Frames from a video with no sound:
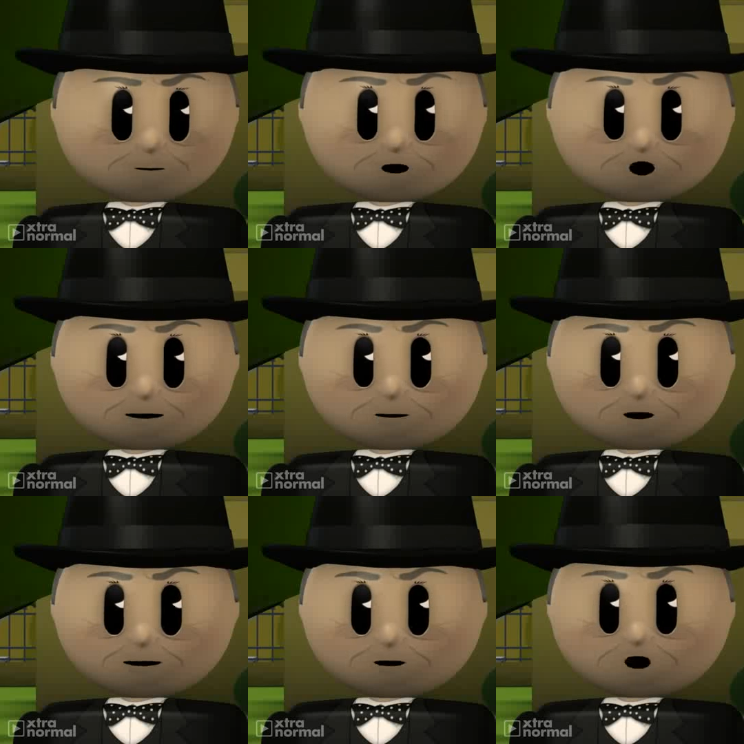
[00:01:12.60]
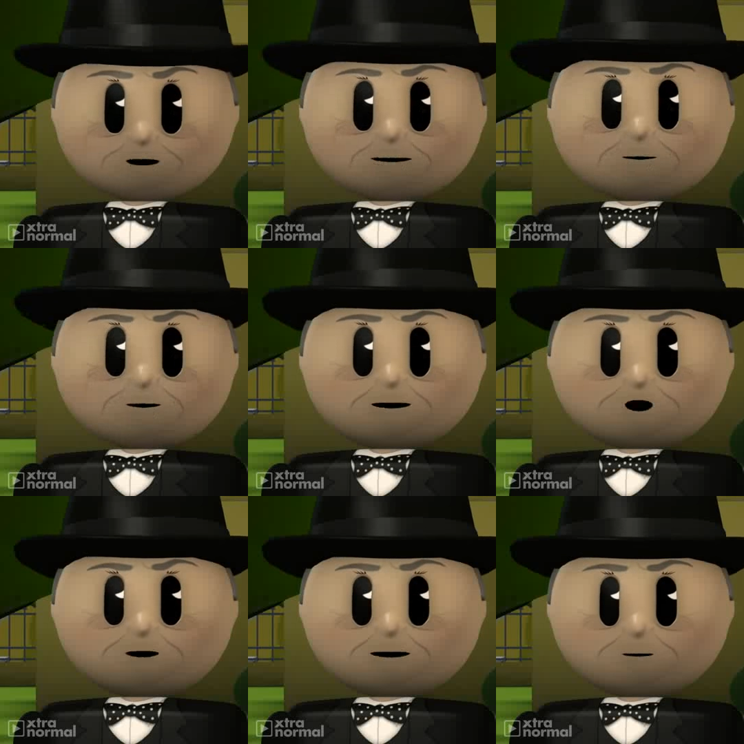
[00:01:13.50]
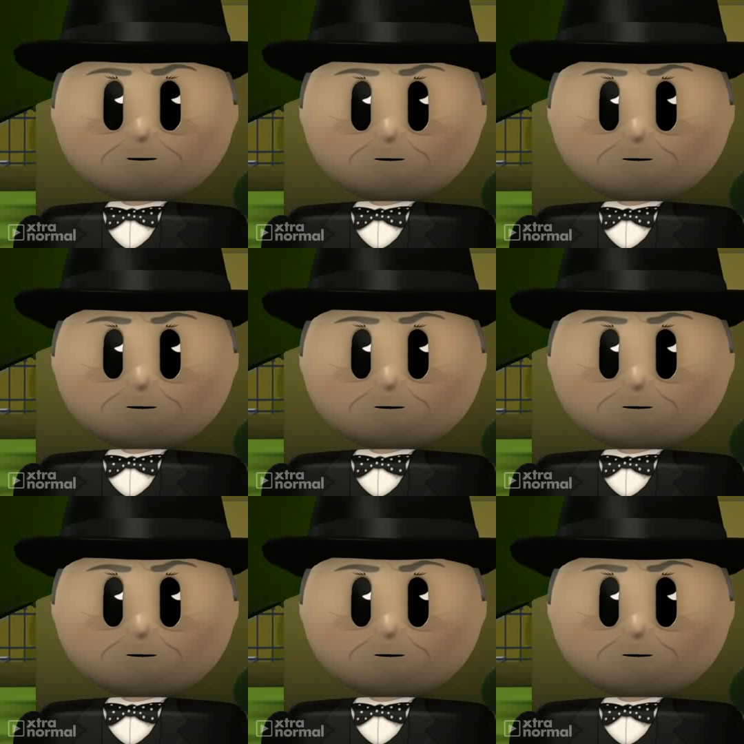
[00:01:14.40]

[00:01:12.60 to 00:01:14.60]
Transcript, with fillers: Wonderful Dogs of the poem.